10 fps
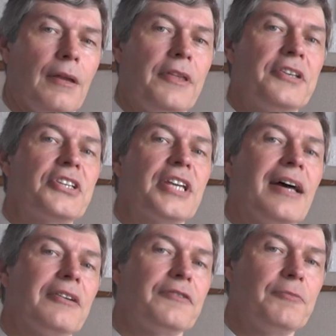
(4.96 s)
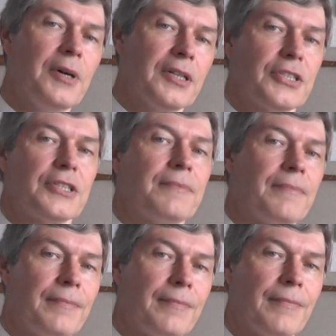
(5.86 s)
This is out of the box.
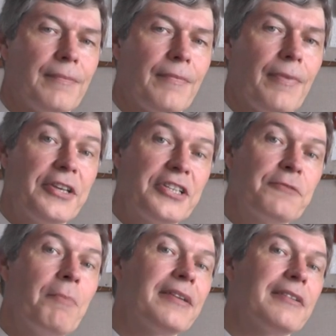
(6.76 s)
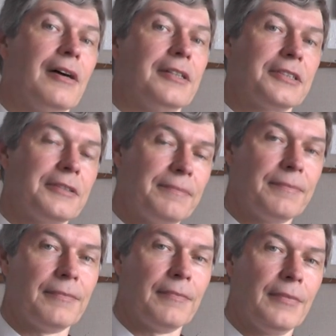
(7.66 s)
This is meta art.
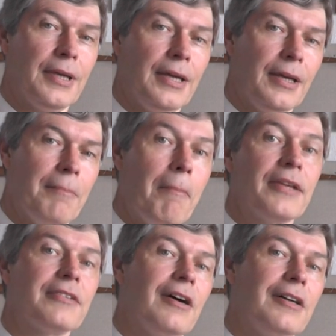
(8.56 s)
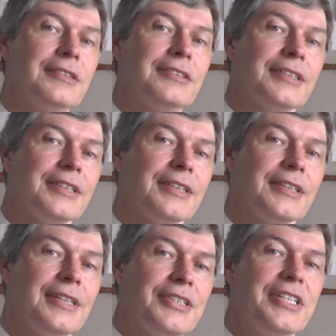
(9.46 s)
Meta art
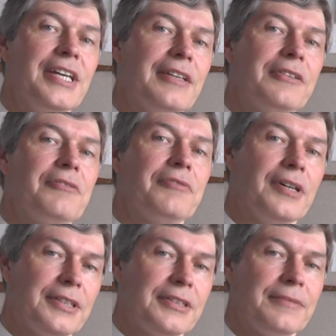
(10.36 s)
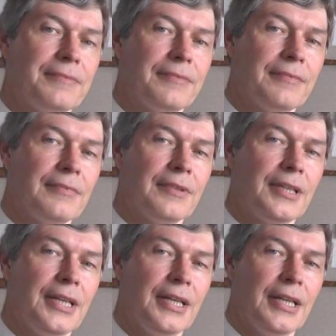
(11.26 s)
is the end of art.
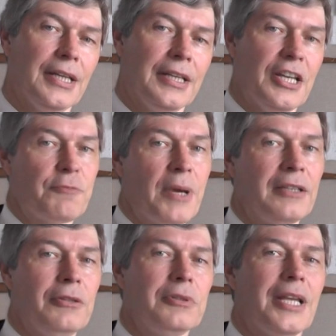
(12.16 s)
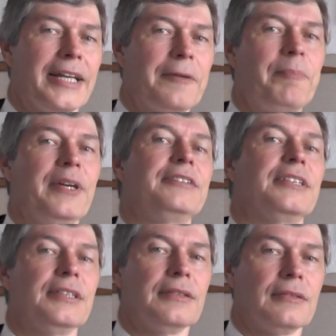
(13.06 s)
This may look like a
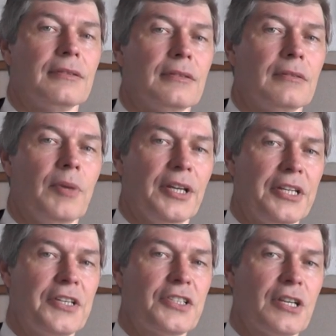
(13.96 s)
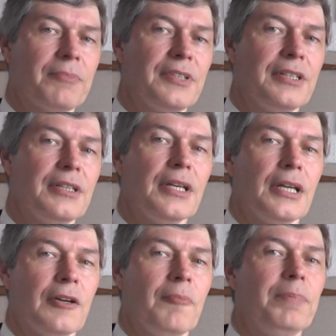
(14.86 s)
painting, but it is something
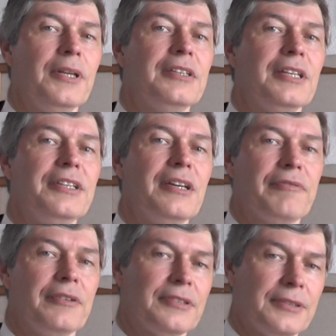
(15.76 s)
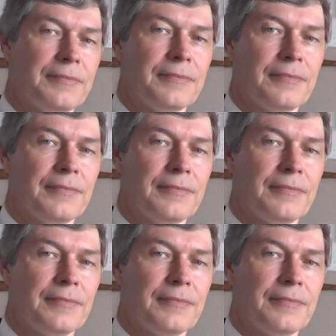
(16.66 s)
completely different.